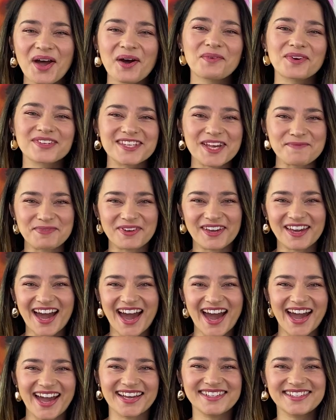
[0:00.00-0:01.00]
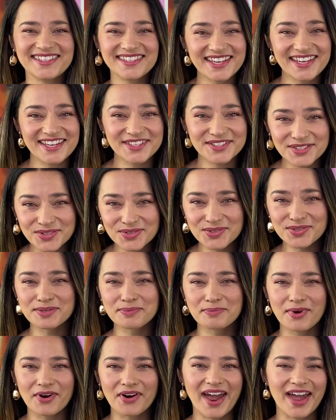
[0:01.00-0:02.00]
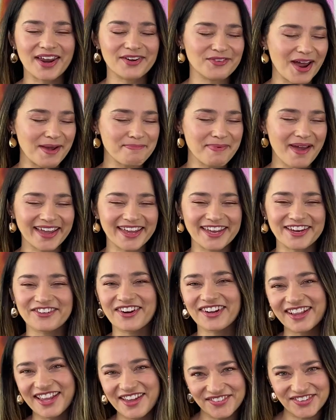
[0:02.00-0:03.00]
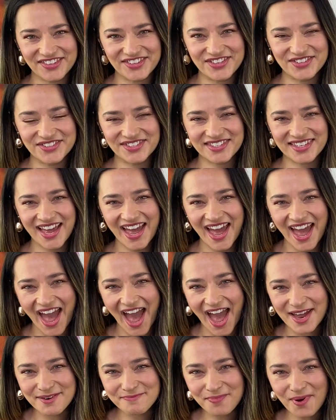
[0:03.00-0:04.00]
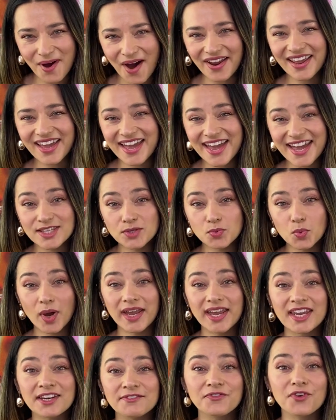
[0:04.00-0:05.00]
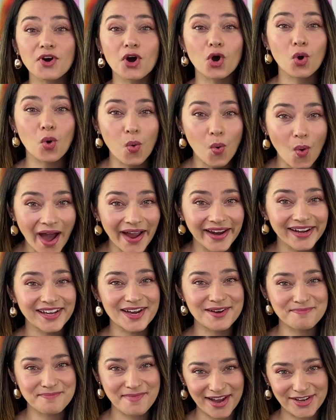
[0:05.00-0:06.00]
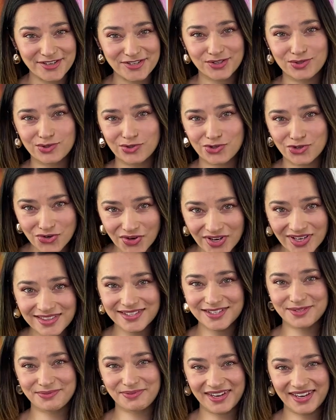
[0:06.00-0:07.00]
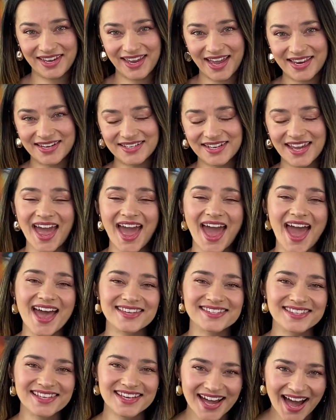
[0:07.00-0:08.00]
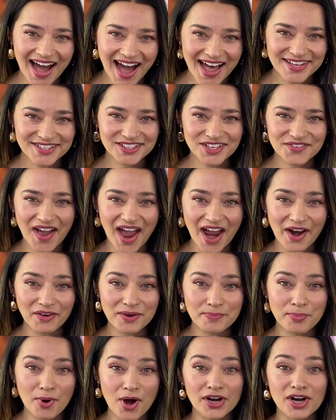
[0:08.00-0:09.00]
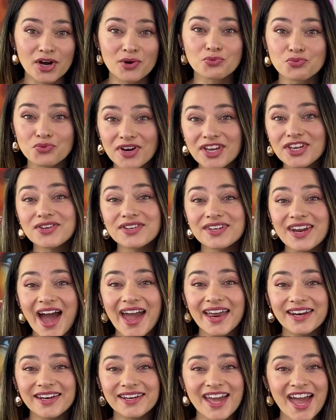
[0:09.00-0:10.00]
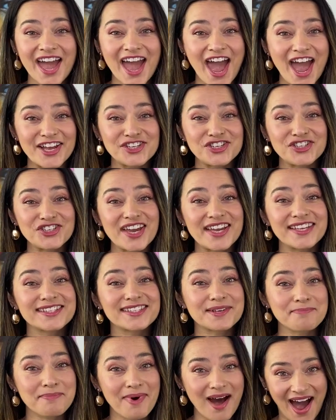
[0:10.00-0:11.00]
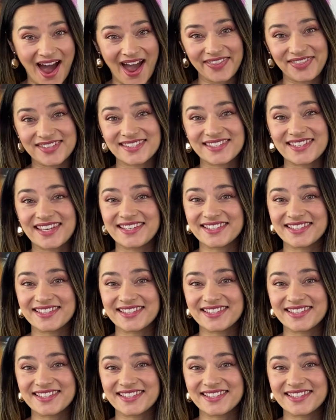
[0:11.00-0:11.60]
What's up, you guys? It's Sussan Mourad right back here on Clevver News. And Potterheads were in for quite a magical treat this weekend as the cast of Harry Potter reunited and shared some behind the scenes